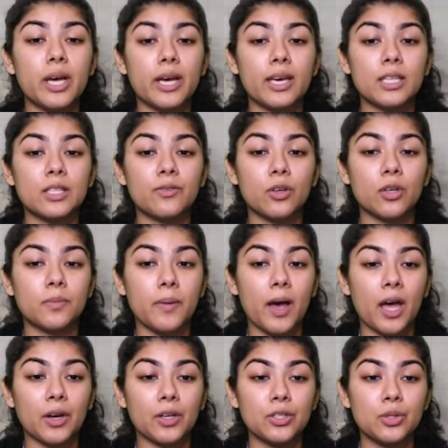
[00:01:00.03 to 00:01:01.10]
decades for a
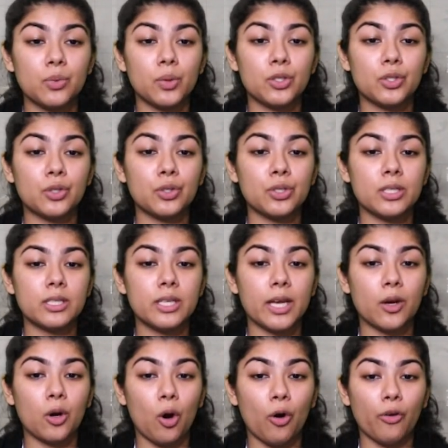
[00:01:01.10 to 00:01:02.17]
marriage which couldn't
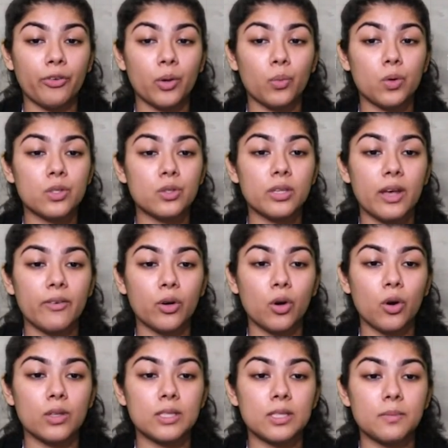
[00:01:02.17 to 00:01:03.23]
take off and was never
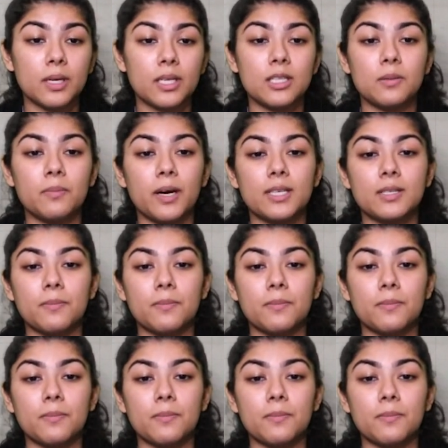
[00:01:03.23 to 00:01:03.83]
consummated by